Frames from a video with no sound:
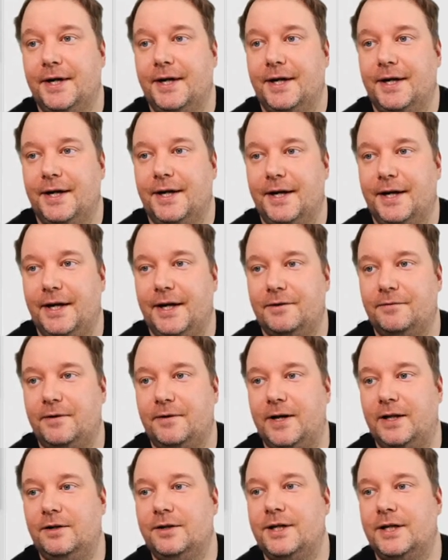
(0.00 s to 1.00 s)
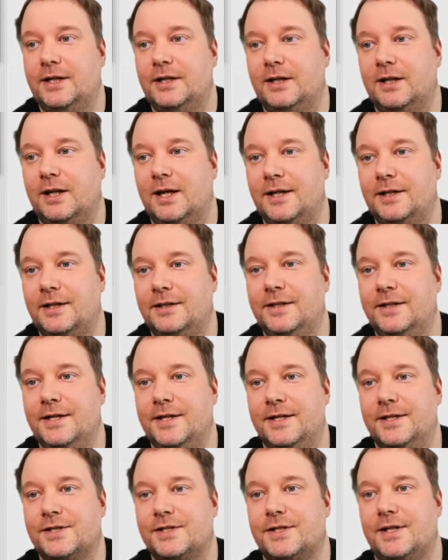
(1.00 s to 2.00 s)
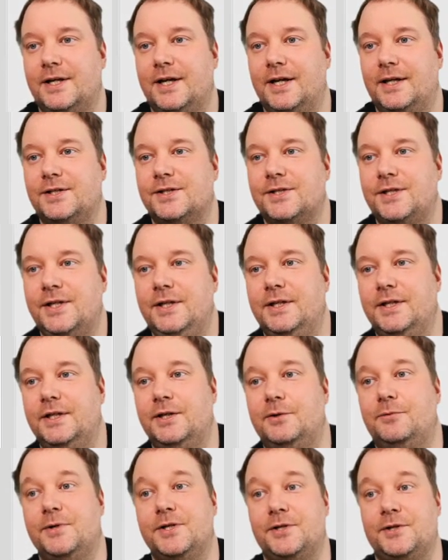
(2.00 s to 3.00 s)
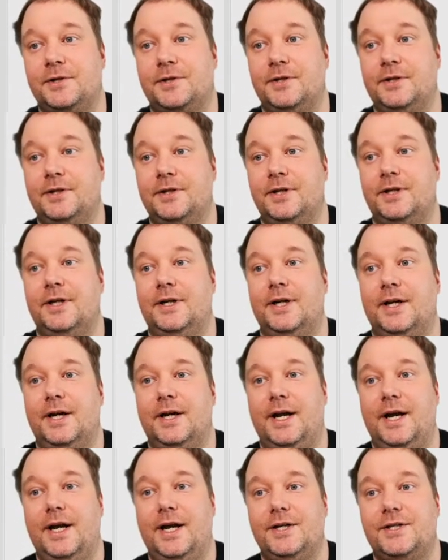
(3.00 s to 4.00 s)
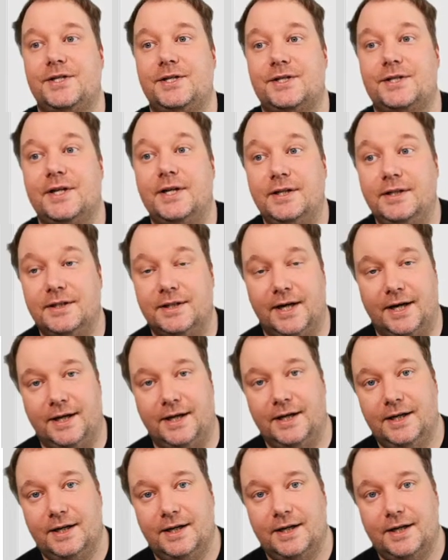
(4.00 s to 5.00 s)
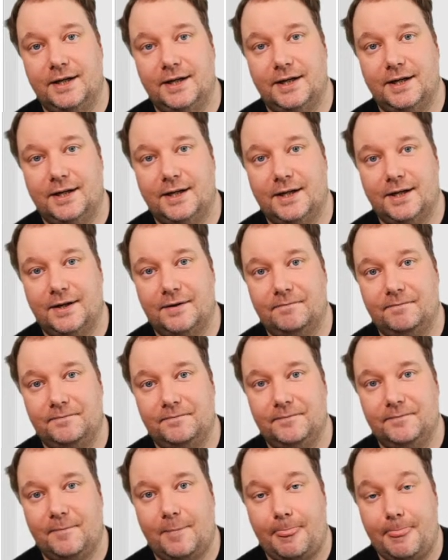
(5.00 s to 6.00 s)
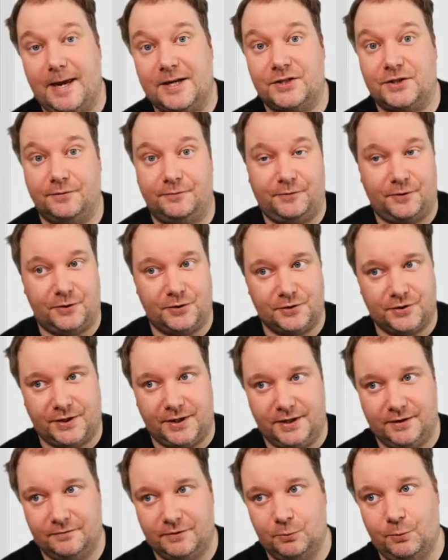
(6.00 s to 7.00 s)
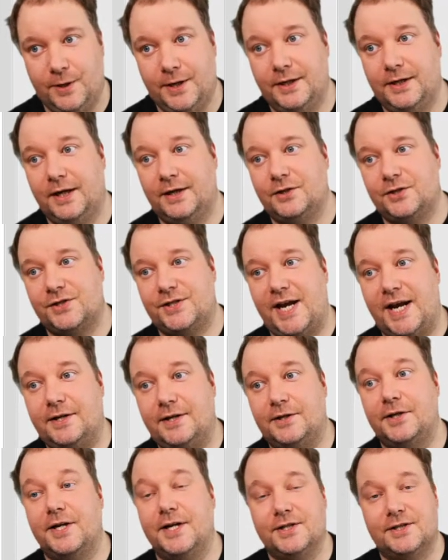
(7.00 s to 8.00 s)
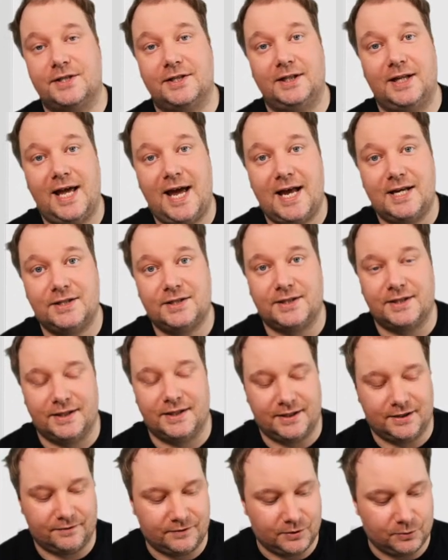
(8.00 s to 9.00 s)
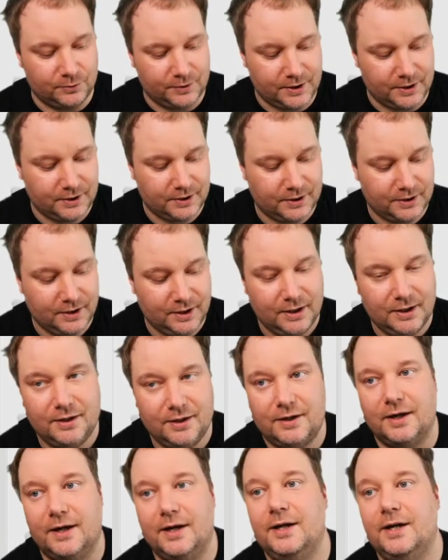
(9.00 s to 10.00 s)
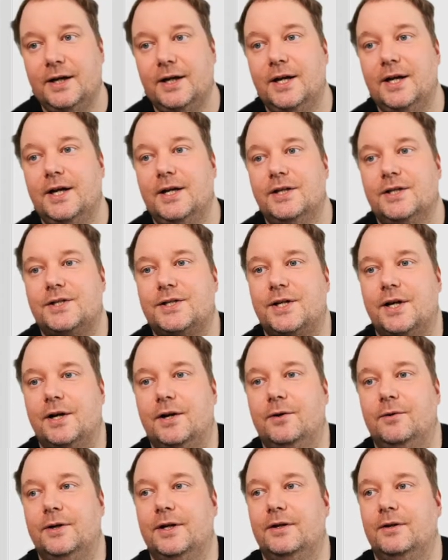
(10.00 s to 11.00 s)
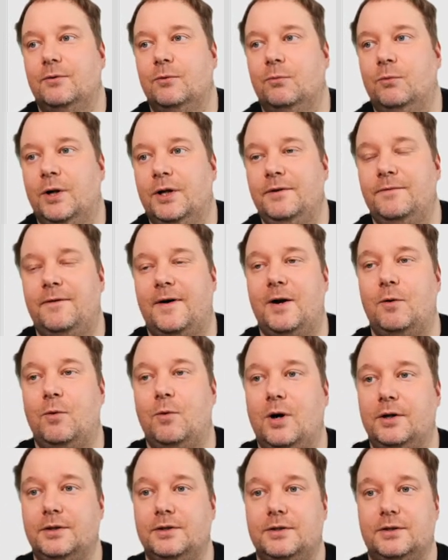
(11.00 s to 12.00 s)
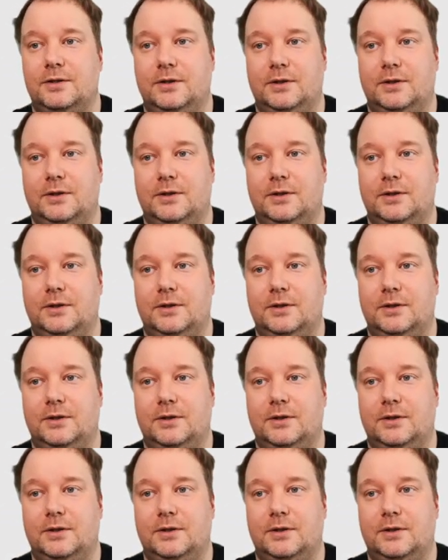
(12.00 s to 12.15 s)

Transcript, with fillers: And if I look at it like this, I can see that it returned a Sunday as the first day of the week and a Saturday as the last day of the week. Right? So what if I want